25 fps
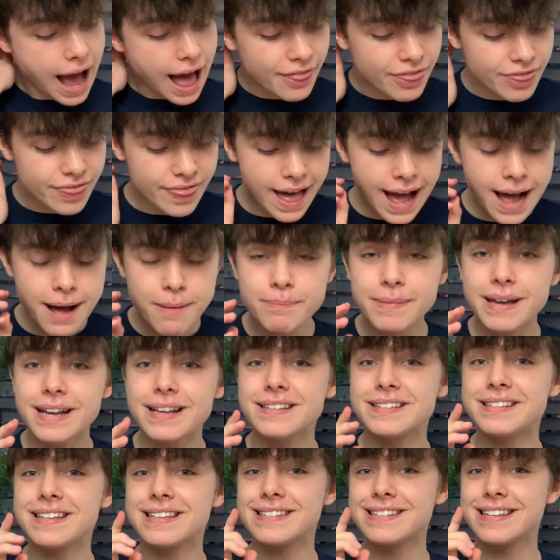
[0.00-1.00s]
And that
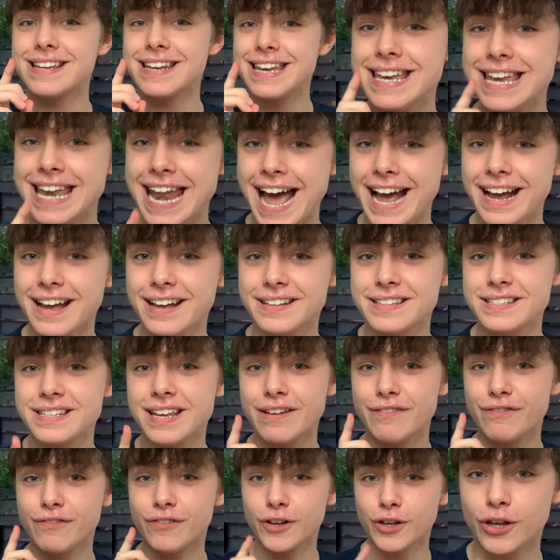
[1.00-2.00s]
means it's a
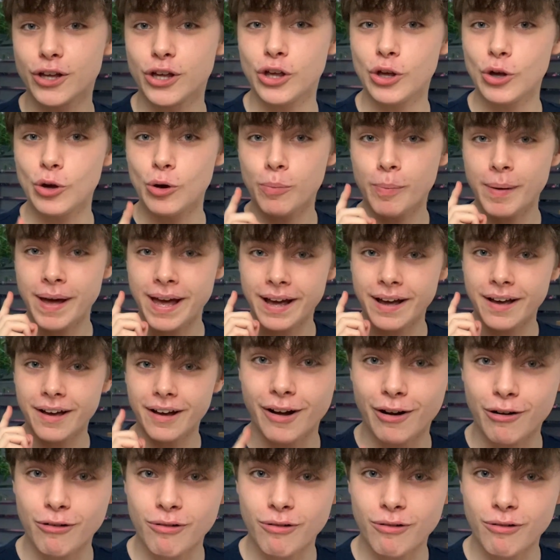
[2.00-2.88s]
negative cubic